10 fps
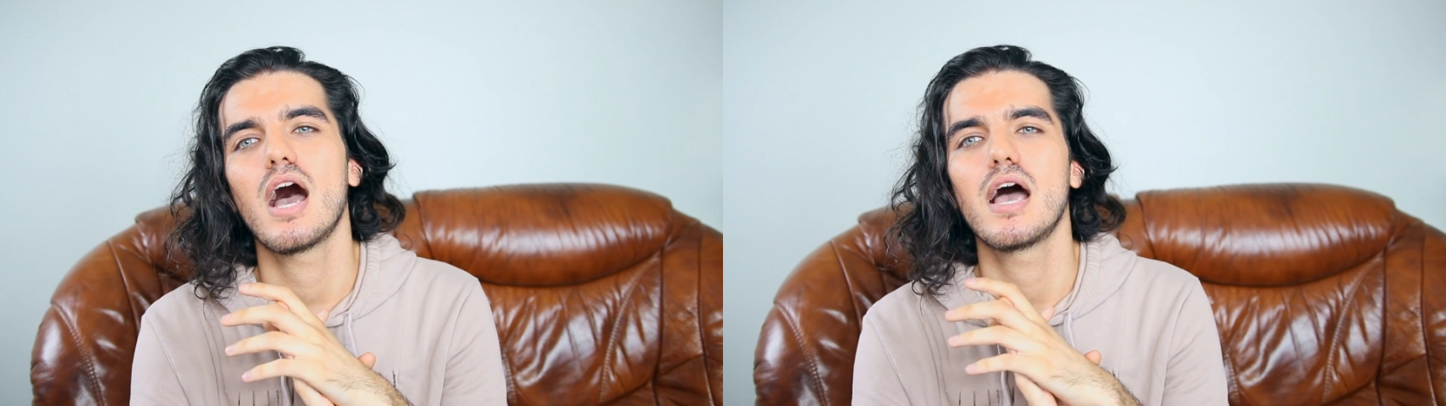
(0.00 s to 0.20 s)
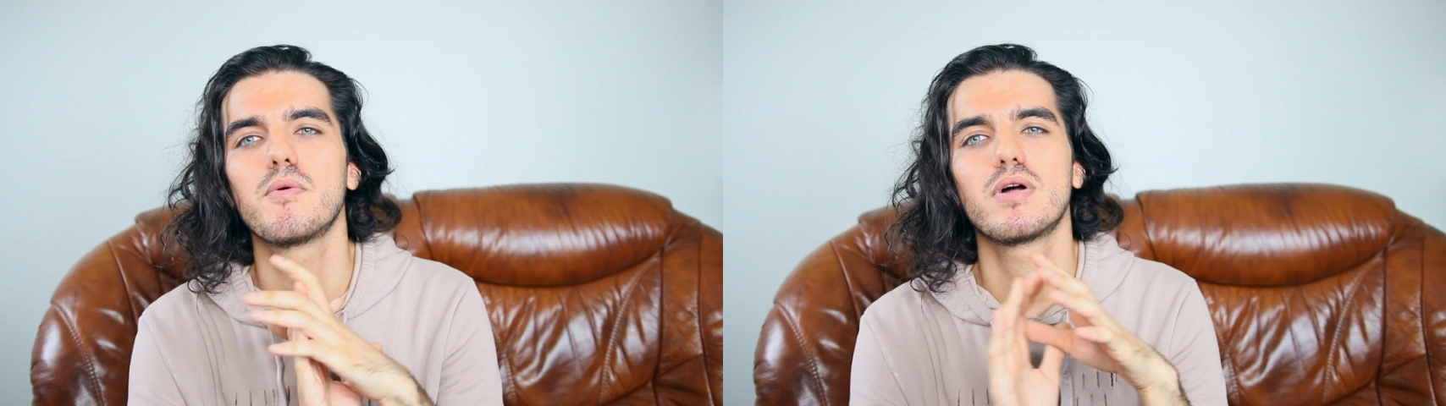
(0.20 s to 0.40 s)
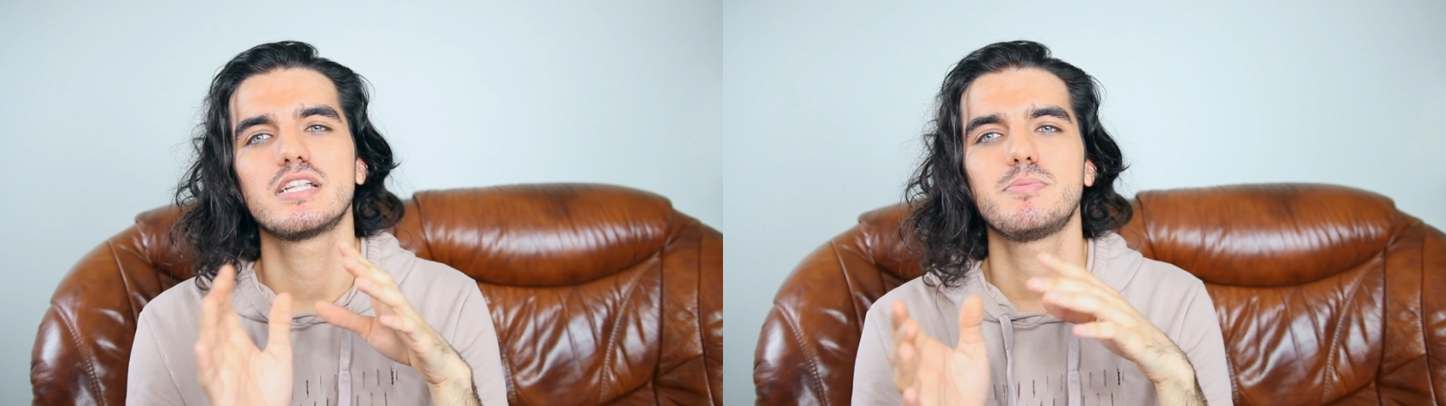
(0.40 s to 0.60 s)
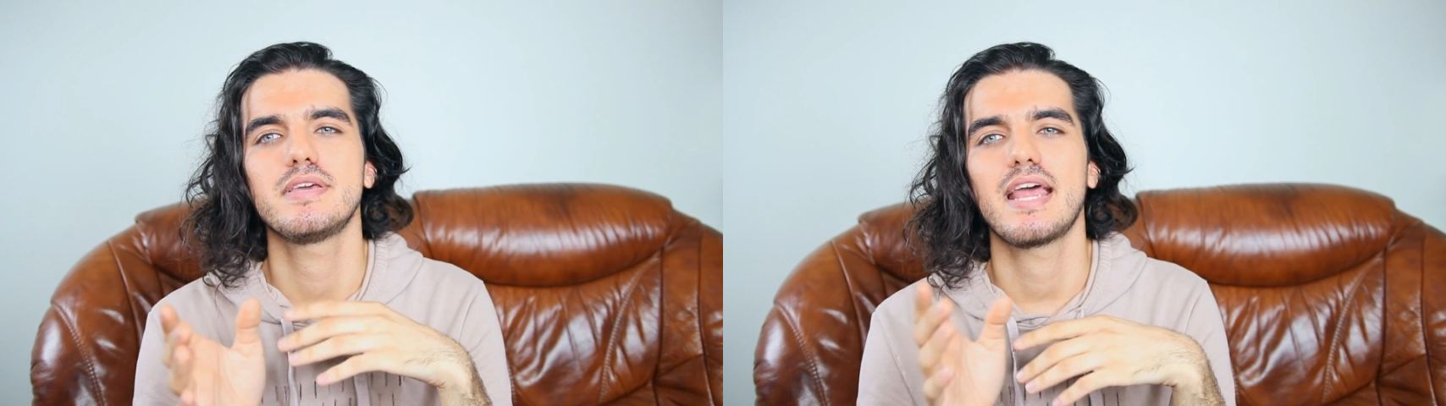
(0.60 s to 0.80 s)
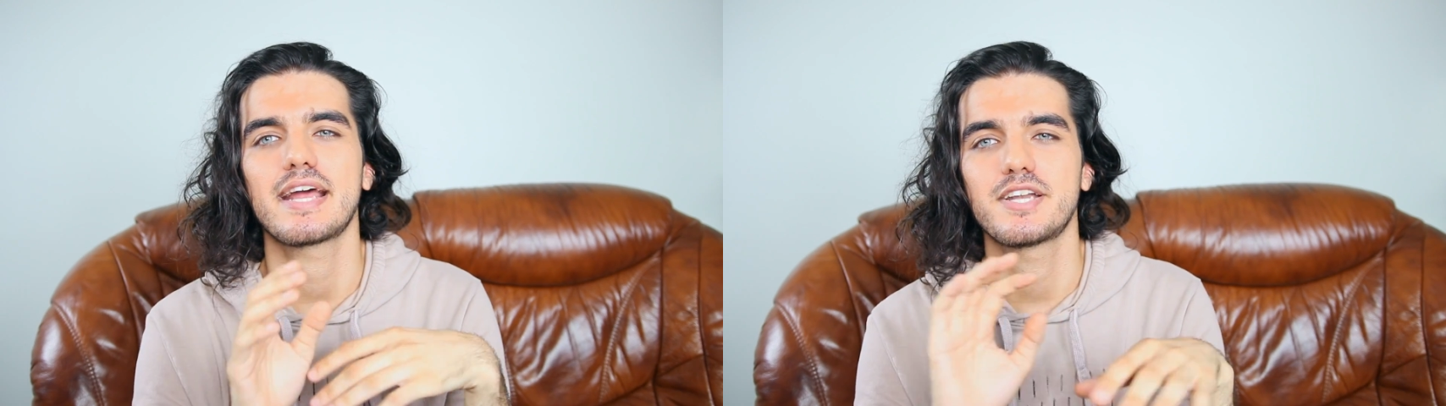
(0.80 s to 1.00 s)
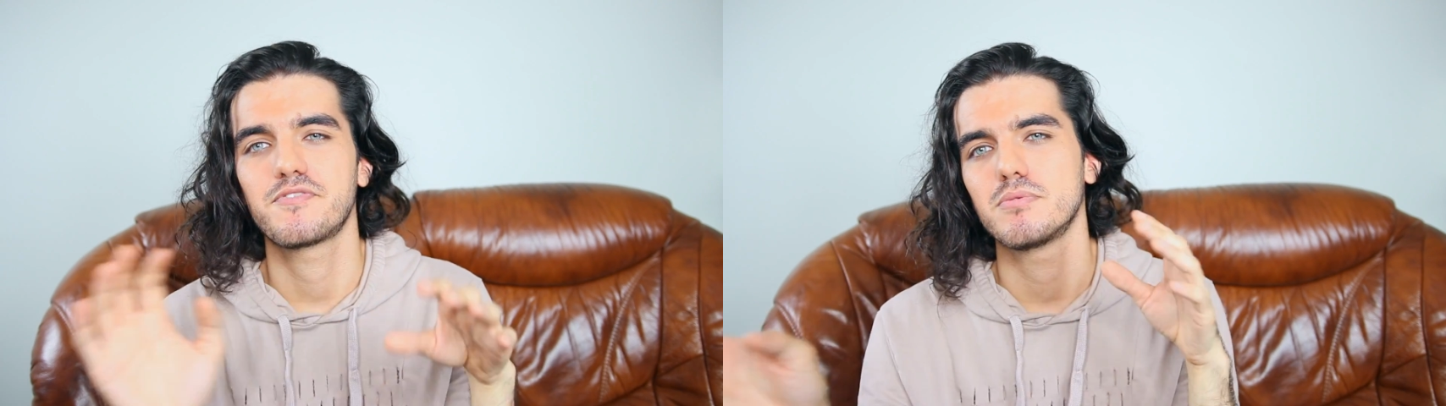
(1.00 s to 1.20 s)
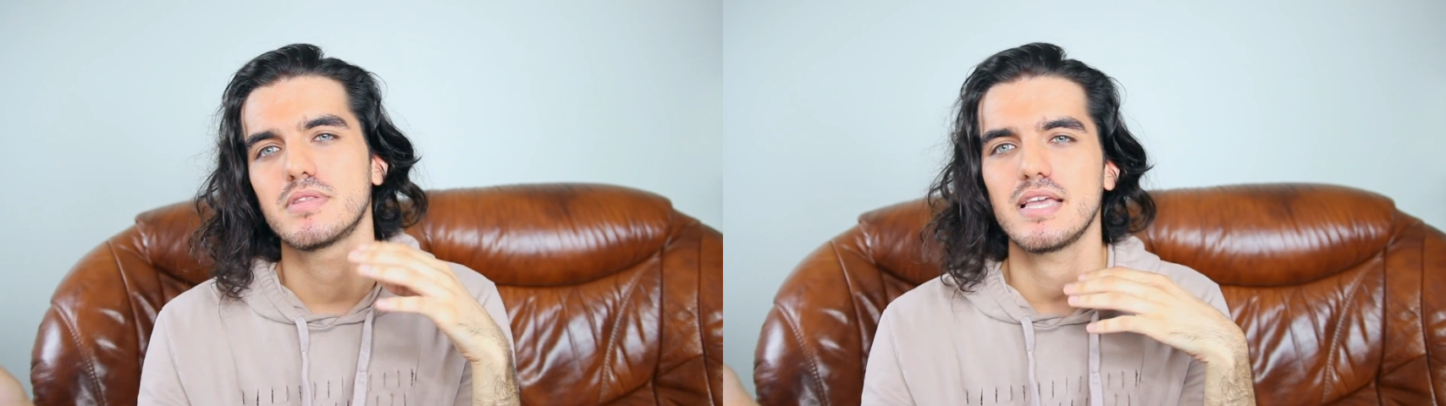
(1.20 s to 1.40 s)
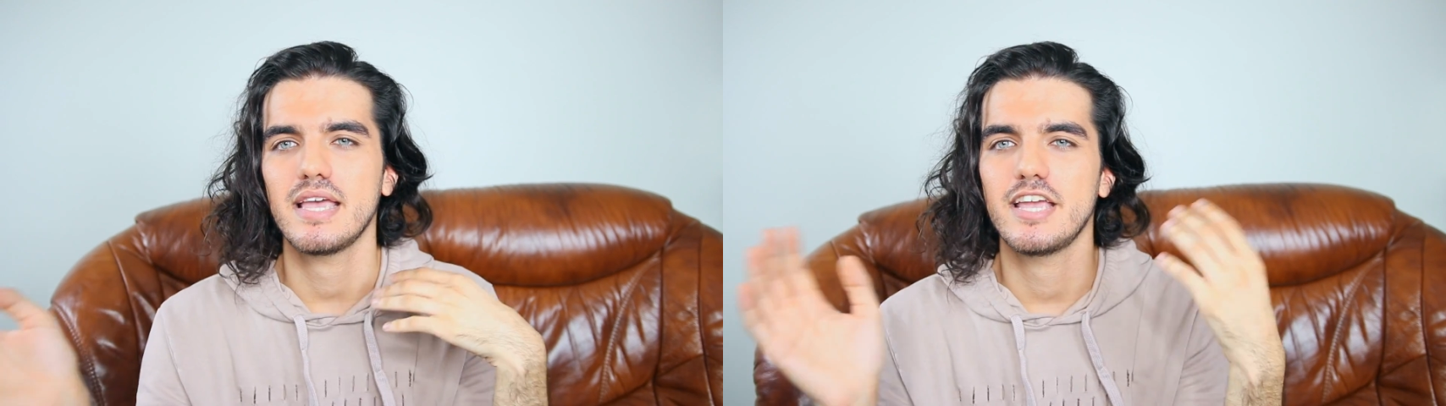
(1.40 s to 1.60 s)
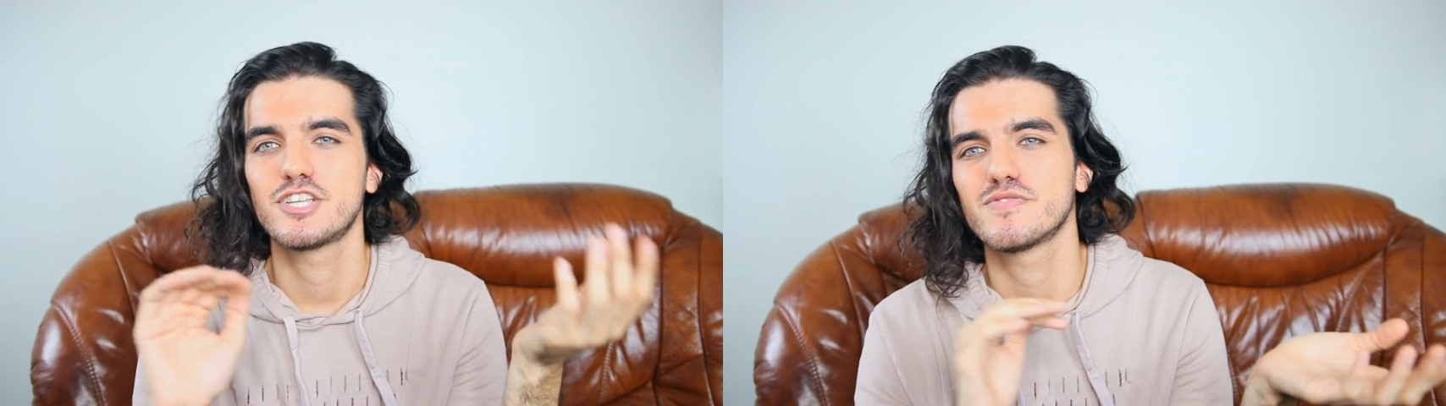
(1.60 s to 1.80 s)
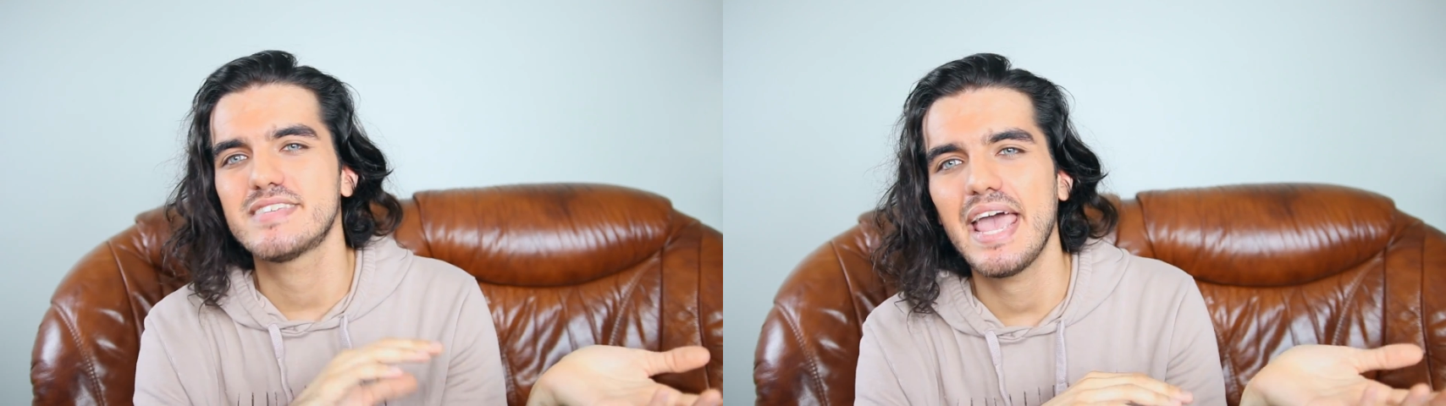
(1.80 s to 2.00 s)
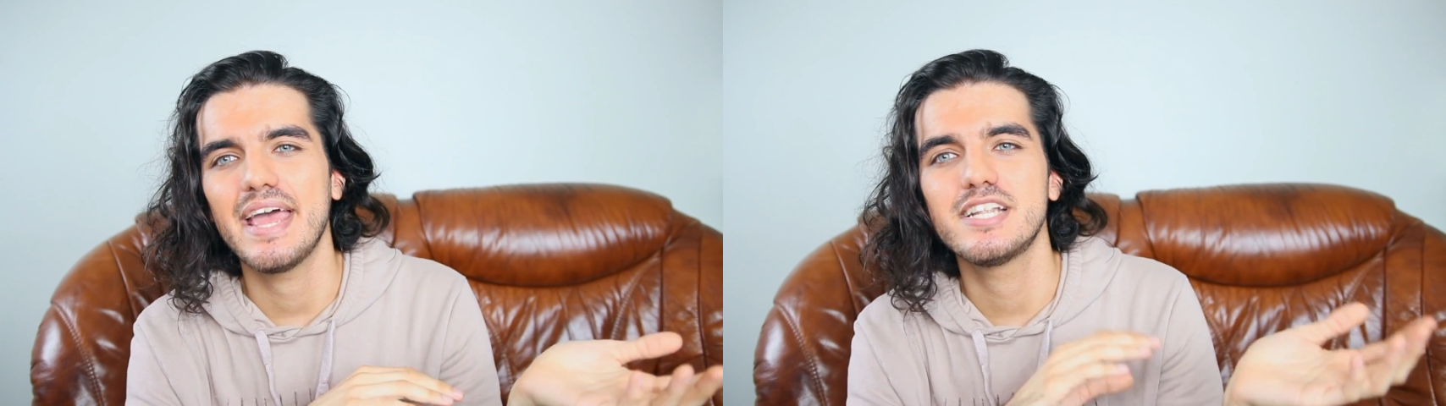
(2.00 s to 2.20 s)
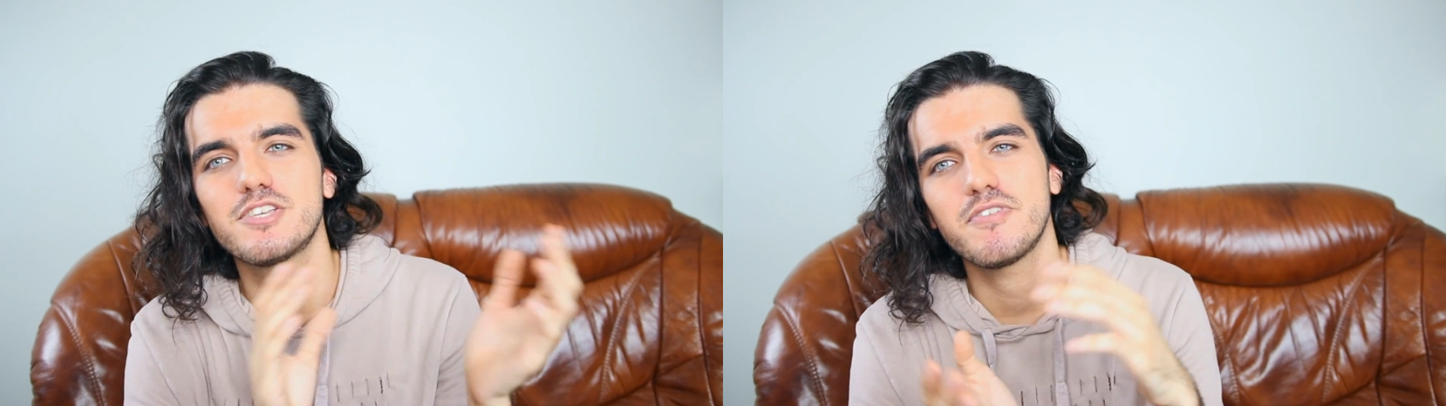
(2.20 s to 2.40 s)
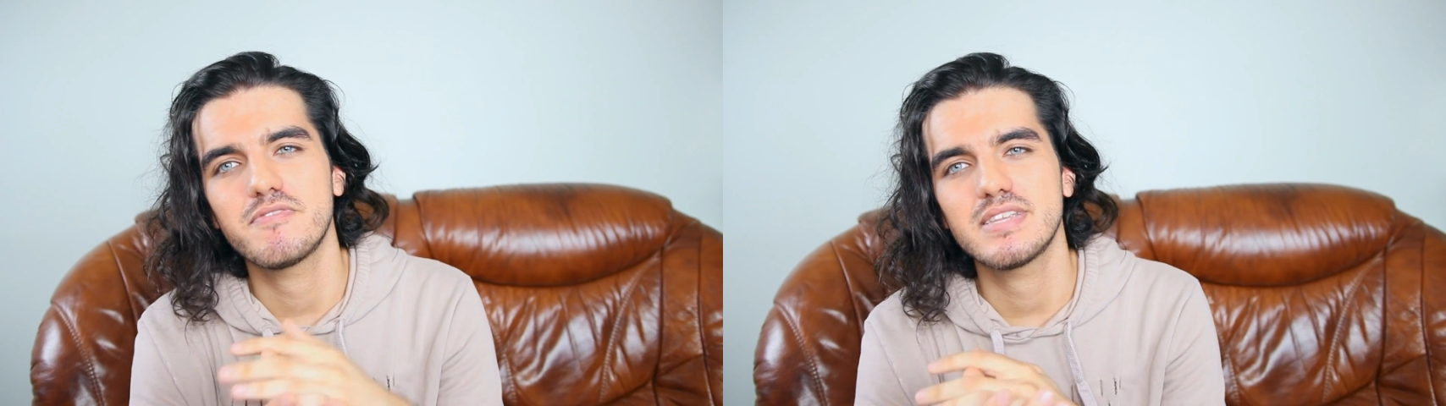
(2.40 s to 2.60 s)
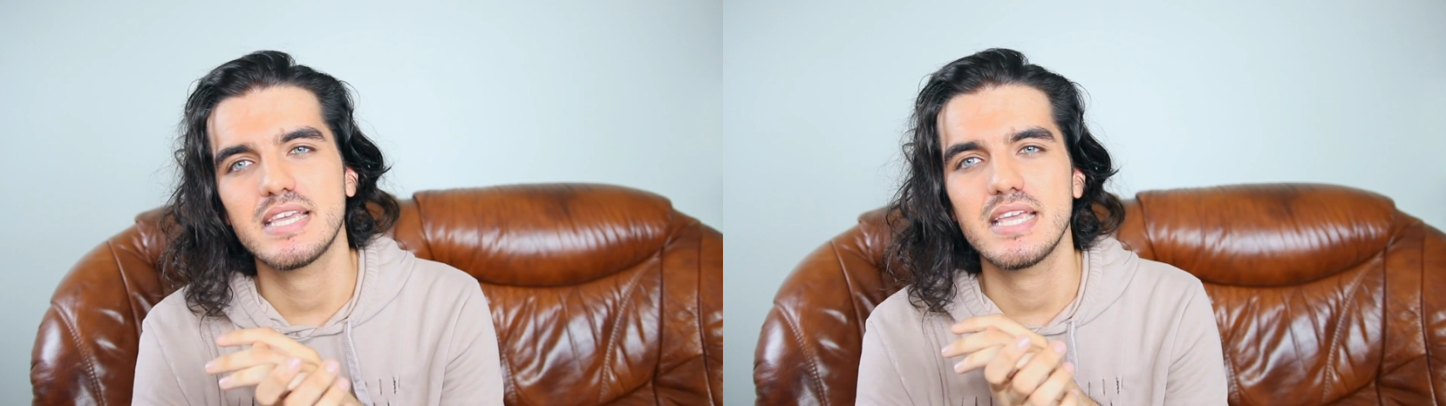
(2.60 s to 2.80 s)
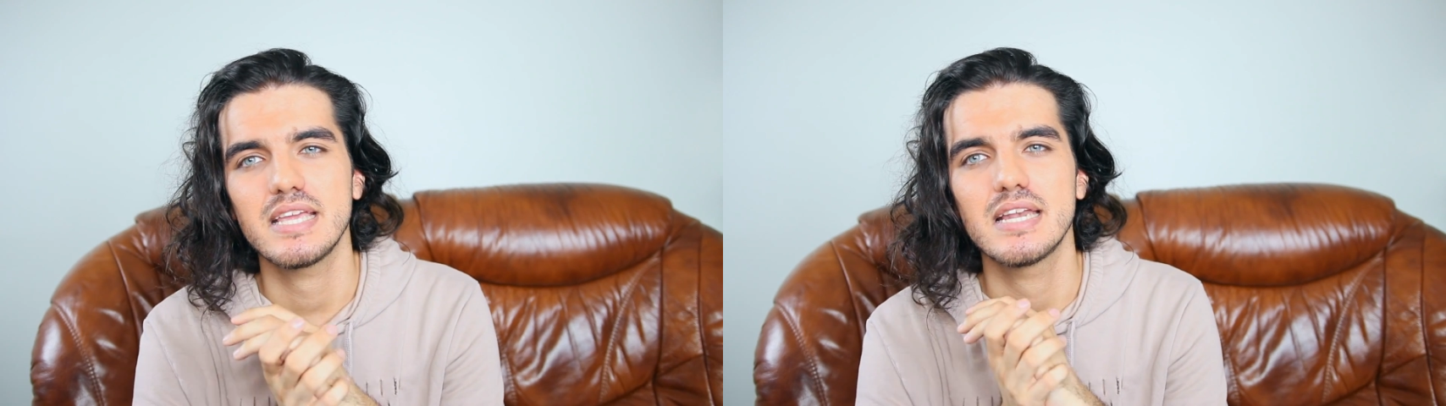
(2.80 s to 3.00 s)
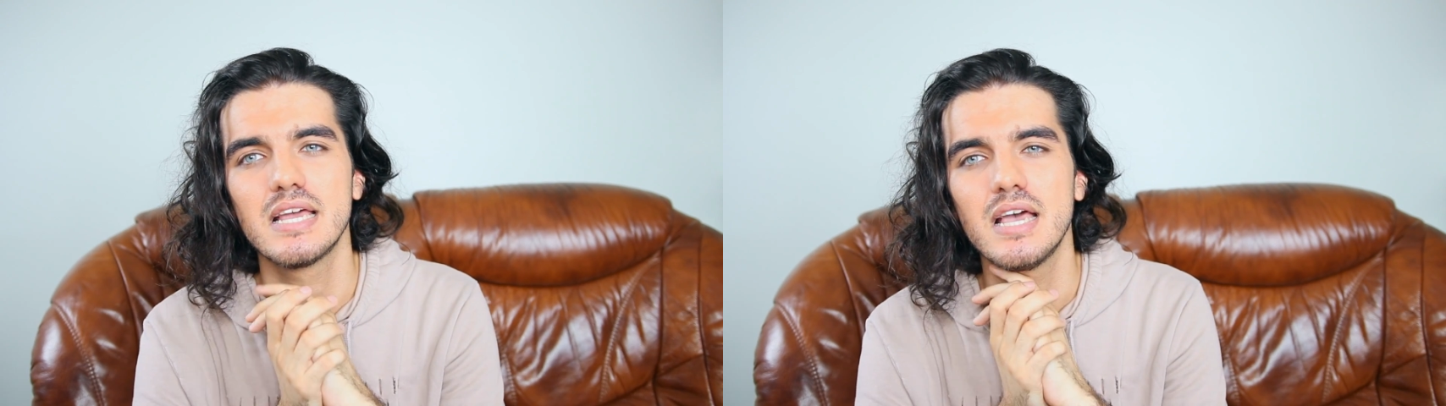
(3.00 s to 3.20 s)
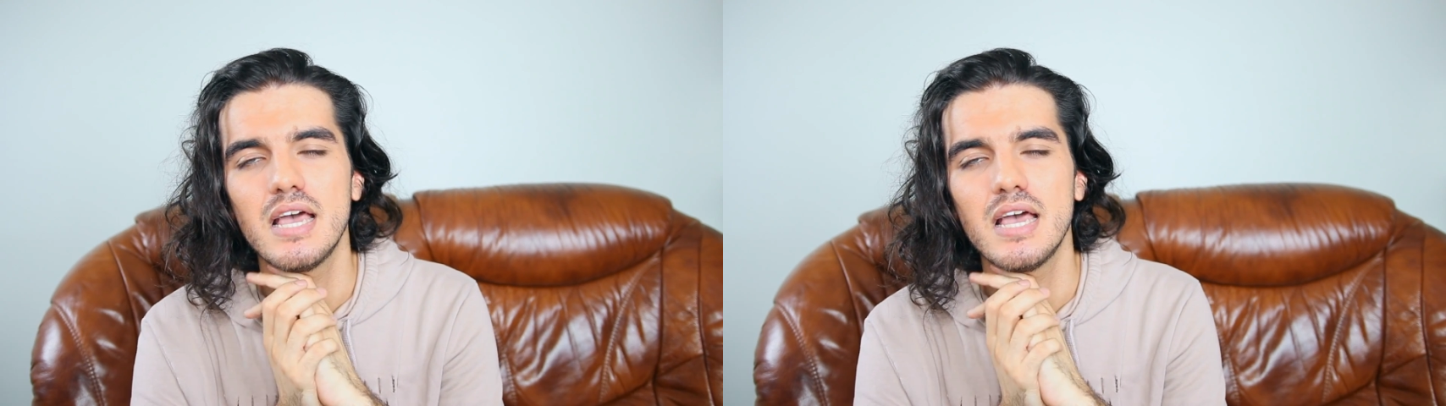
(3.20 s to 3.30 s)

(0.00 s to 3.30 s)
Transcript: I wanted to be an actor from the age of 10 to 15.